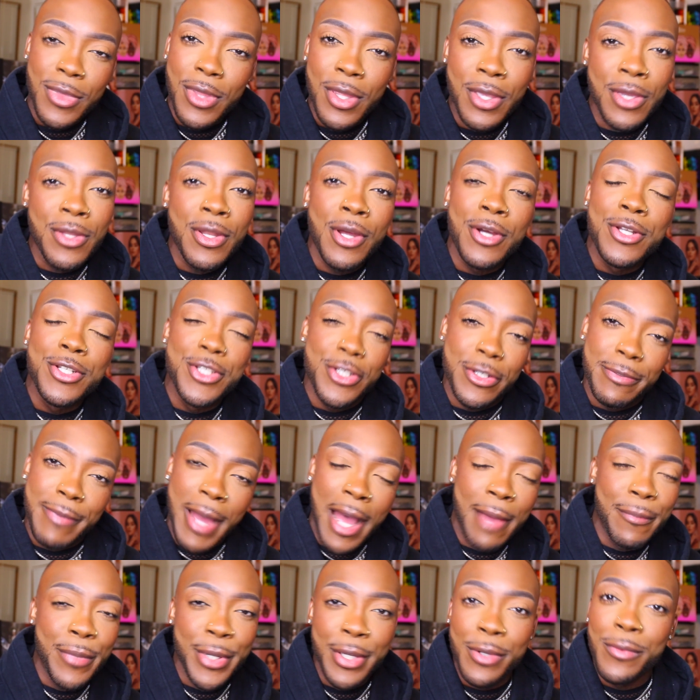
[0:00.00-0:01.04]
you know, do
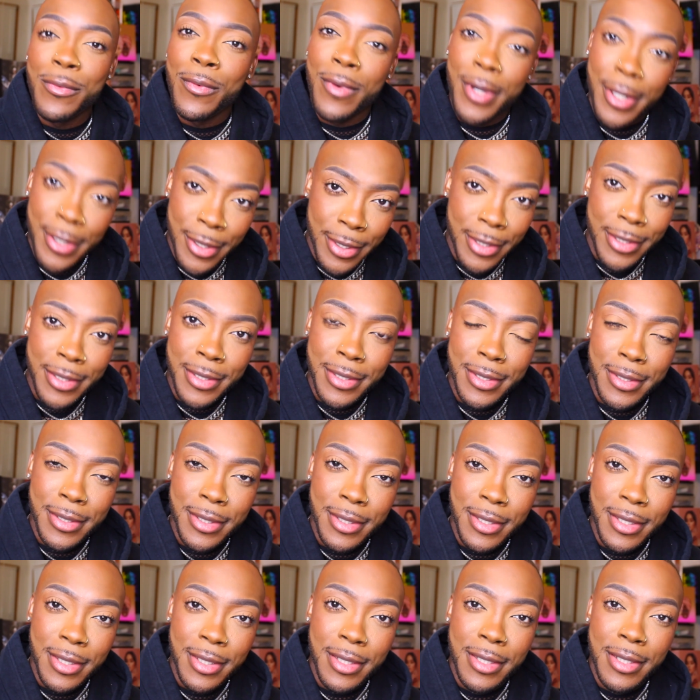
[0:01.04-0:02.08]
my big one
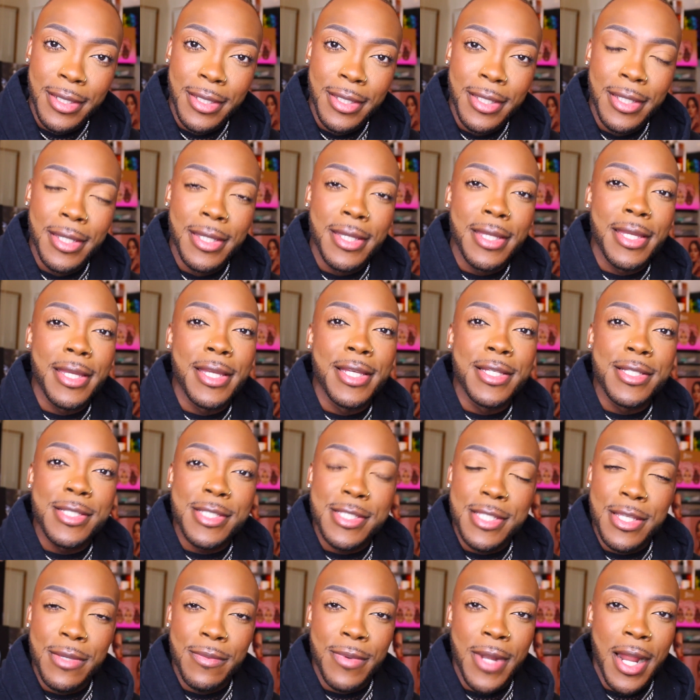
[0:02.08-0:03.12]
and
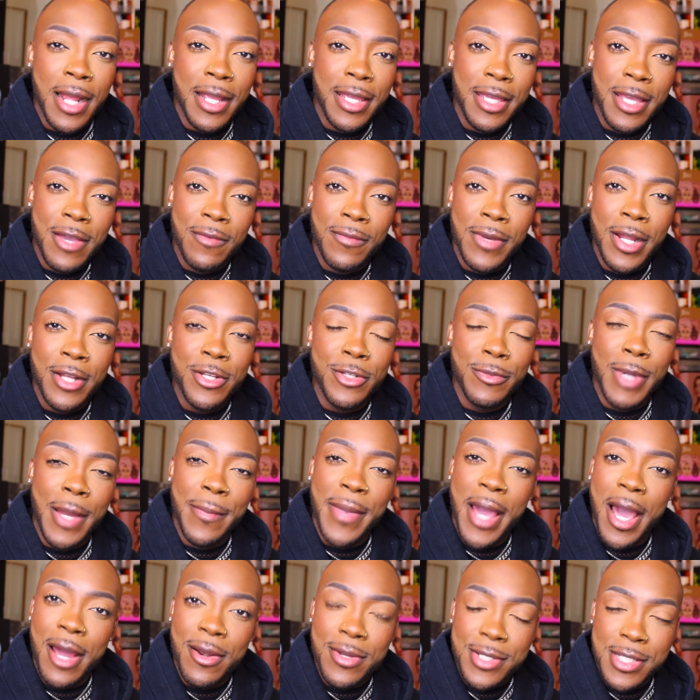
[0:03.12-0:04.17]
see what I get when I do my
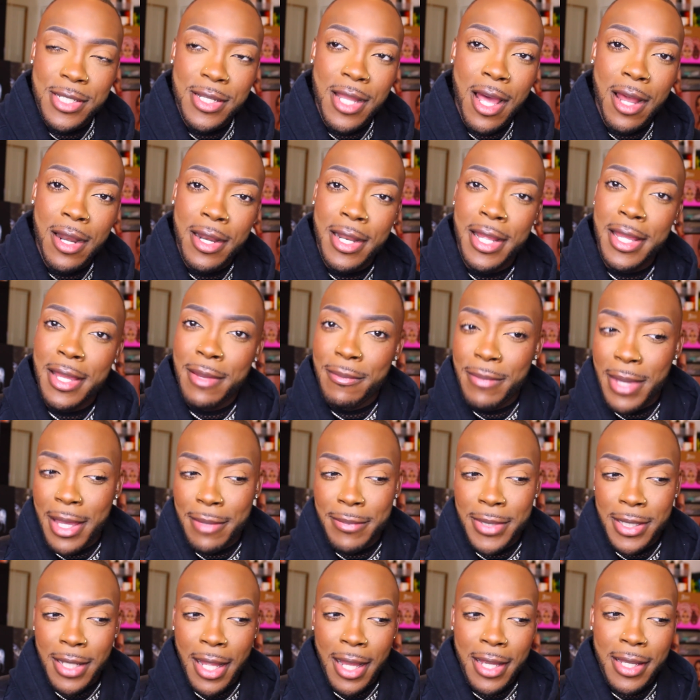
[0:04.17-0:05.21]
powders and all that. And
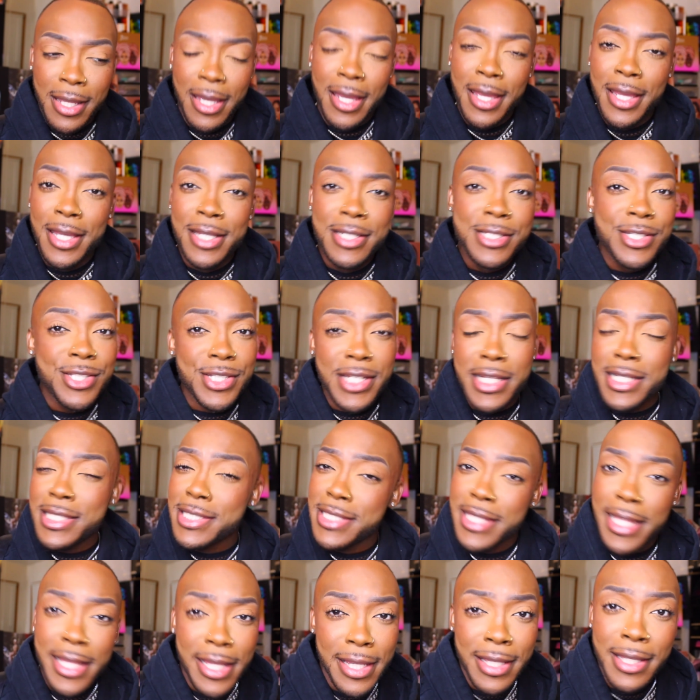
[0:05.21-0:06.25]
baby, like, she's
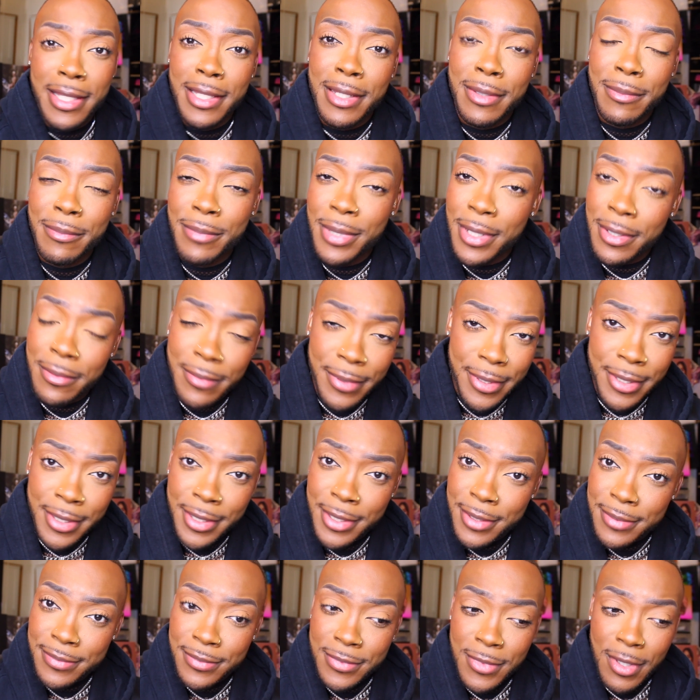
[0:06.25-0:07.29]
sitting,
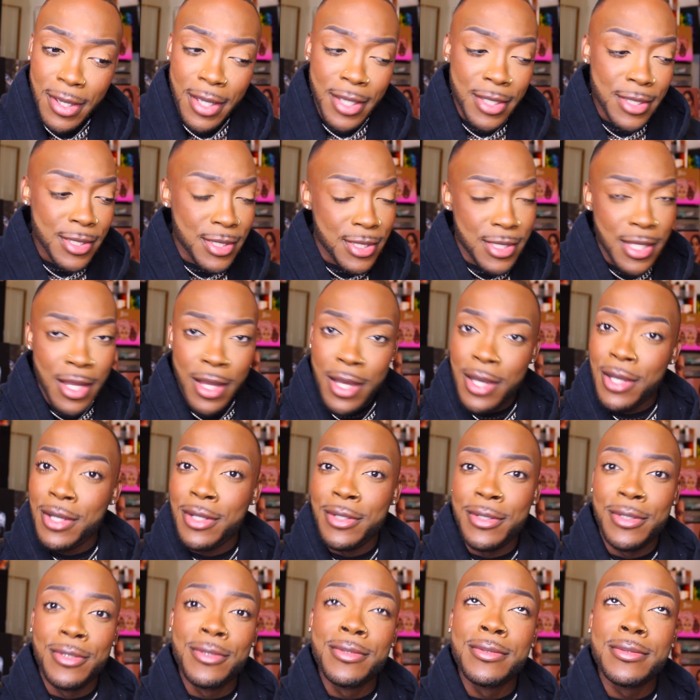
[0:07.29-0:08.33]
period.
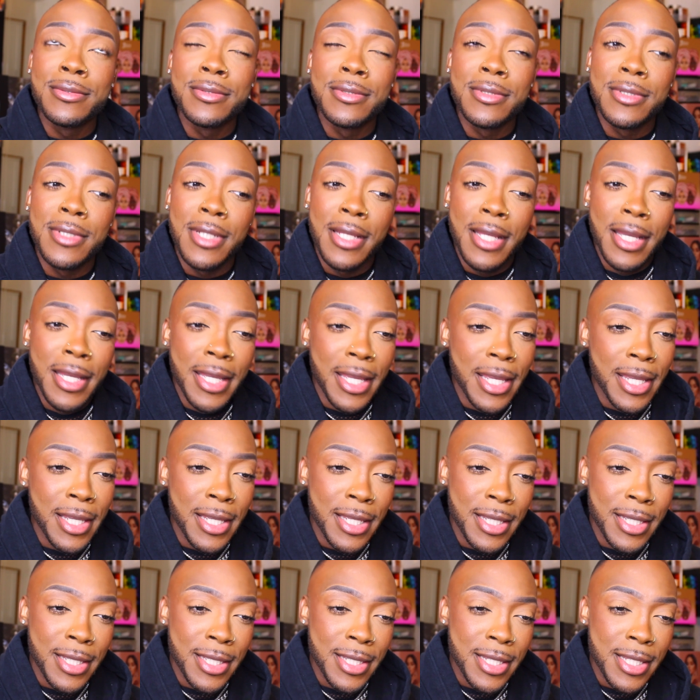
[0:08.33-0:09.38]
So it
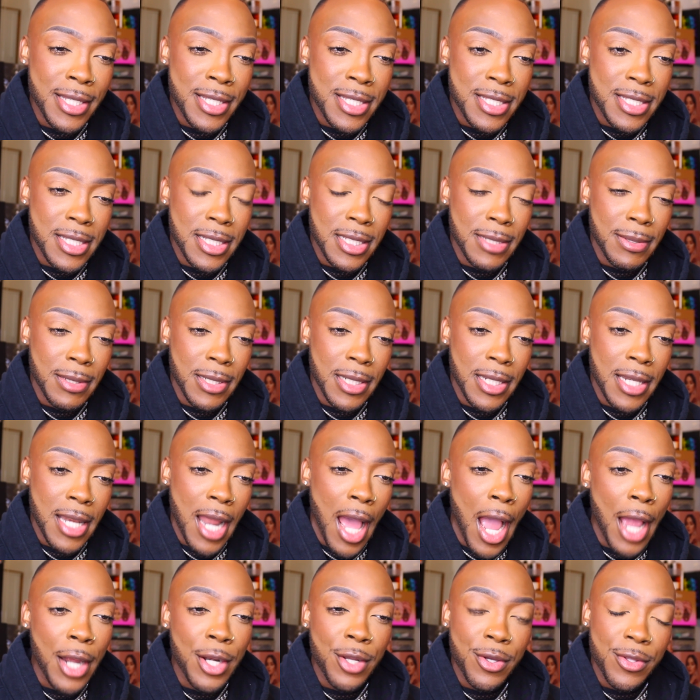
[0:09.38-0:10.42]
is
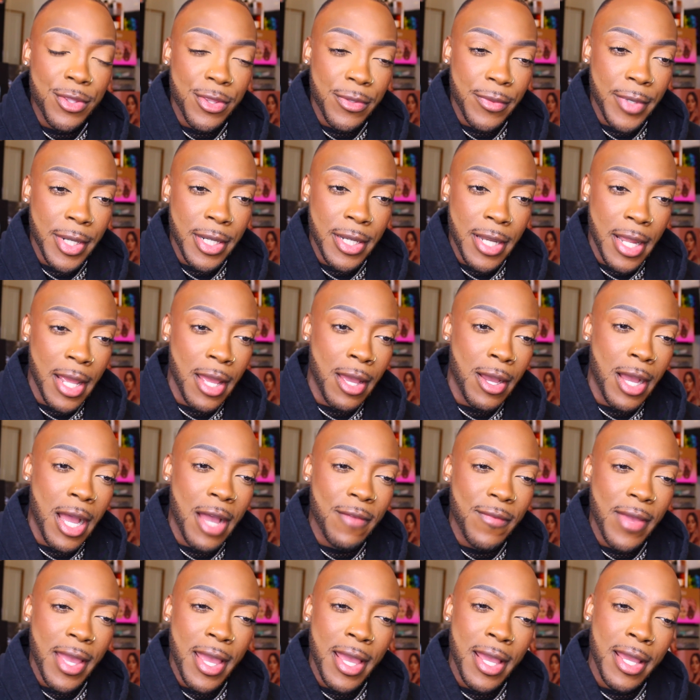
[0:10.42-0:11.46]
9:03 now.
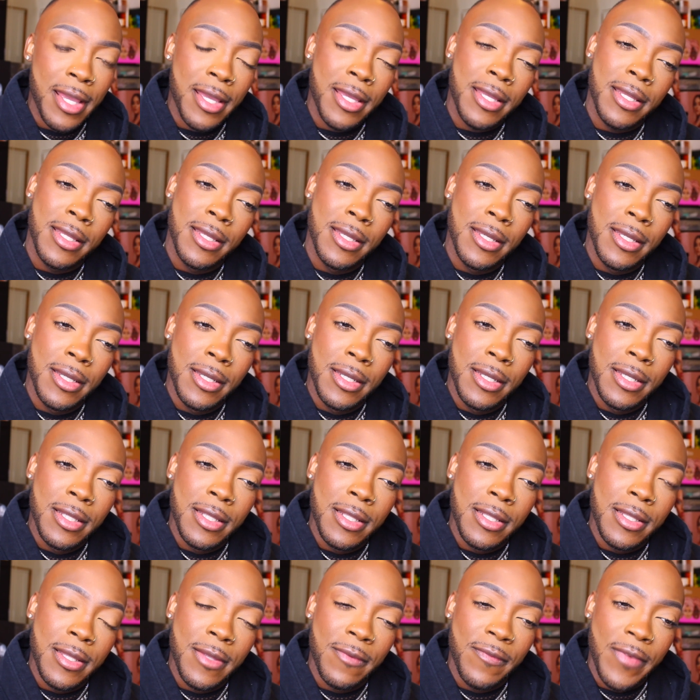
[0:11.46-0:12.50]
I've had
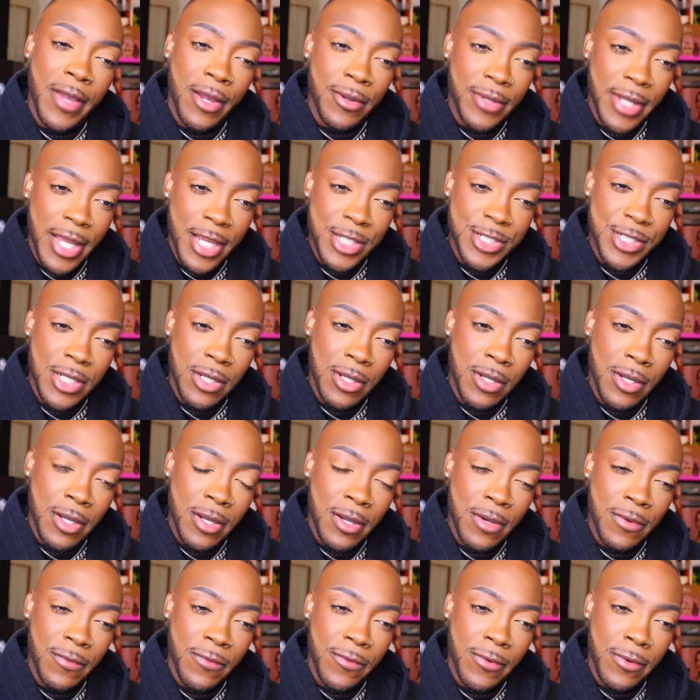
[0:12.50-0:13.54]
the foundation
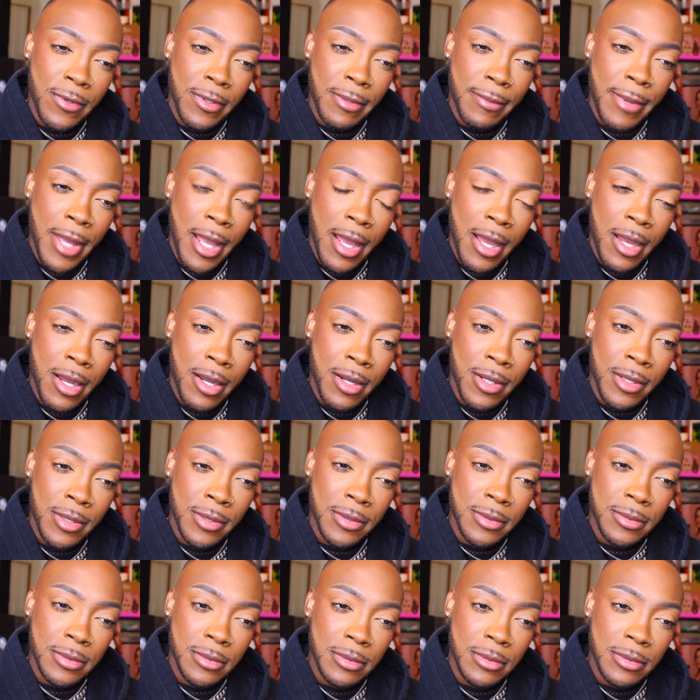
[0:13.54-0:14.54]
on for about,